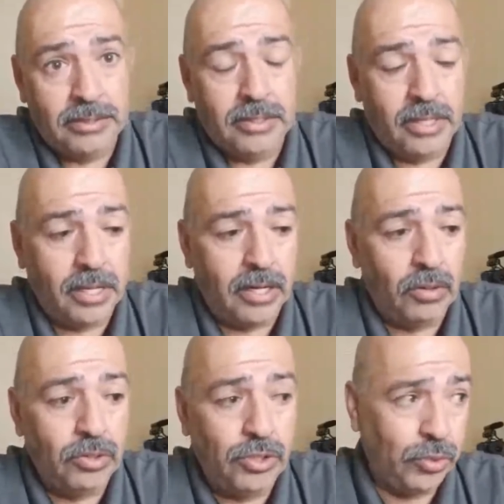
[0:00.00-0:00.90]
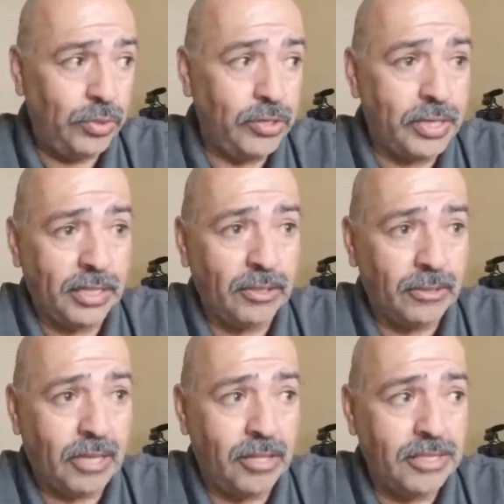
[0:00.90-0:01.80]
You know, do you get those
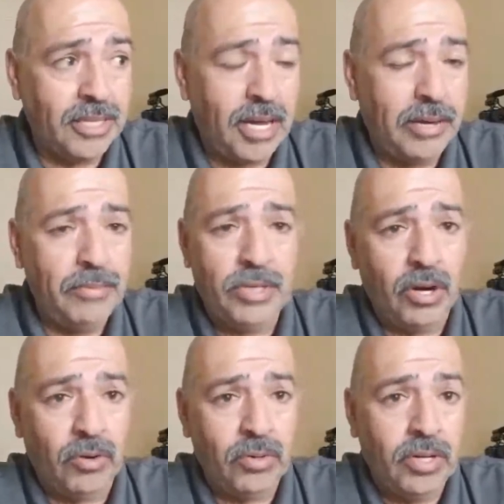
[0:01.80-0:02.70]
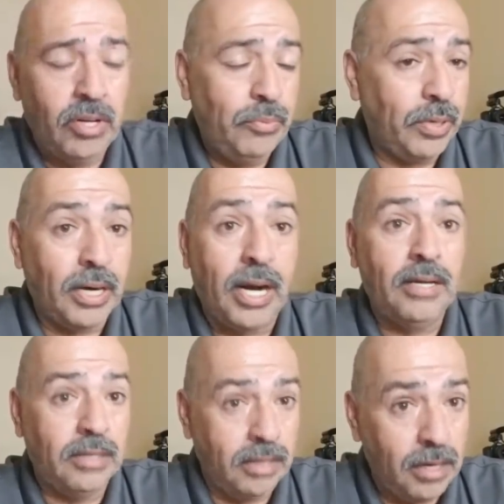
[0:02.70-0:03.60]
all the time? No, but I
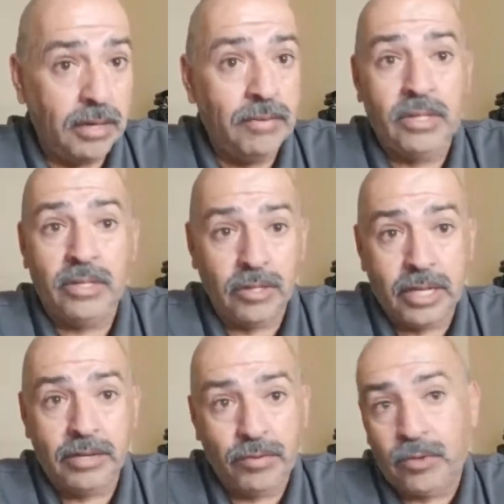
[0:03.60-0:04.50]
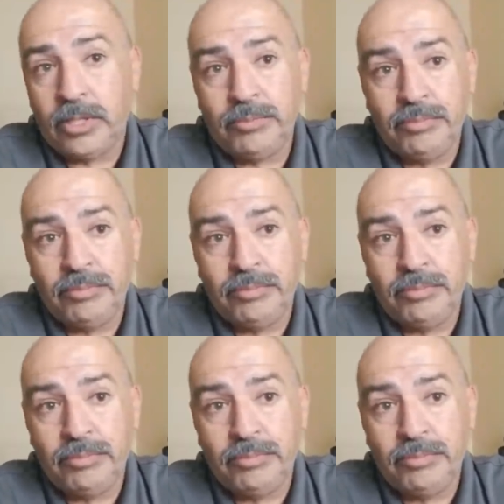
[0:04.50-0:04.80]
love looking for them.